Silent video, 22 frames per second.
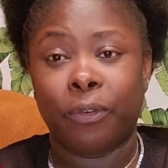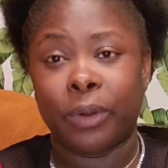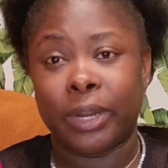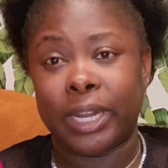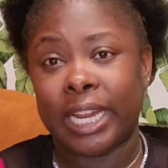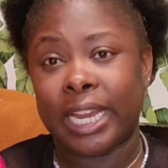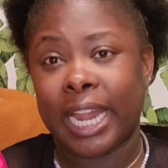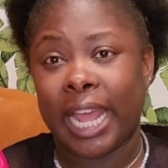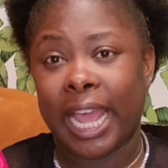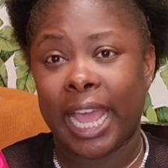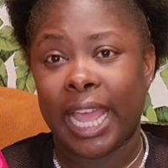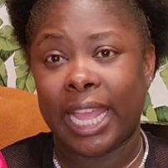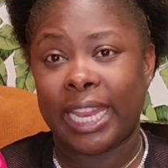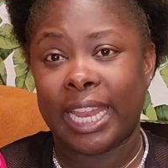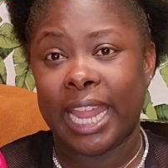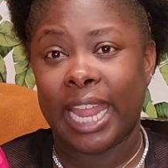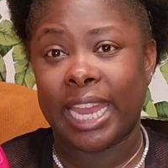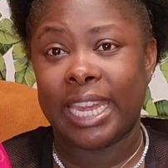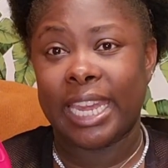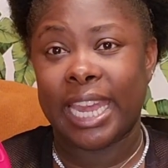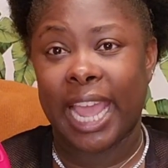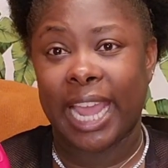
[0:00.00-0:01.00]

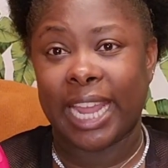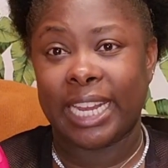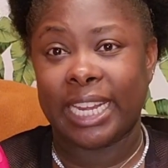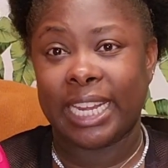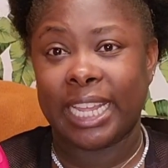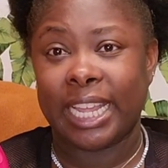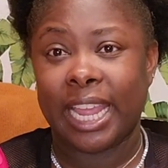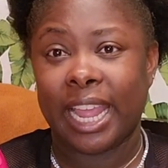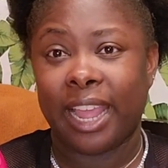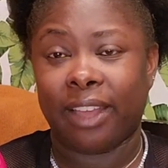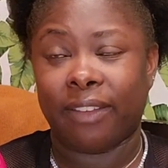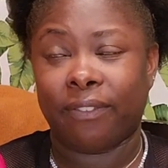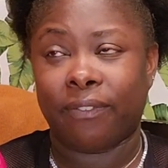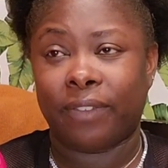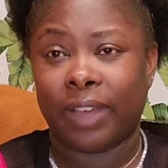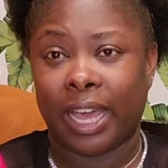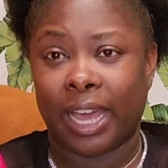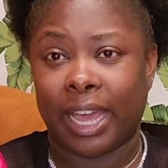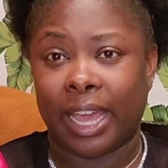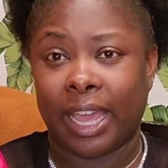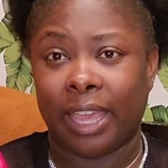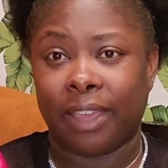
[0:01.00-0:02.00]

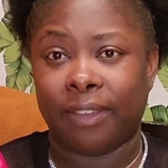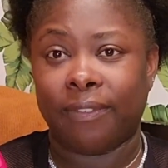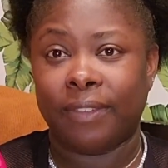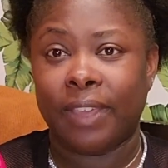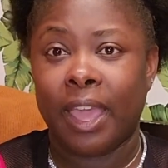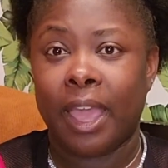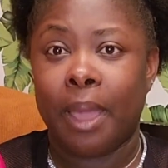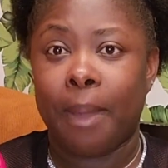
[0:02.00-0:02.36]
$49.95,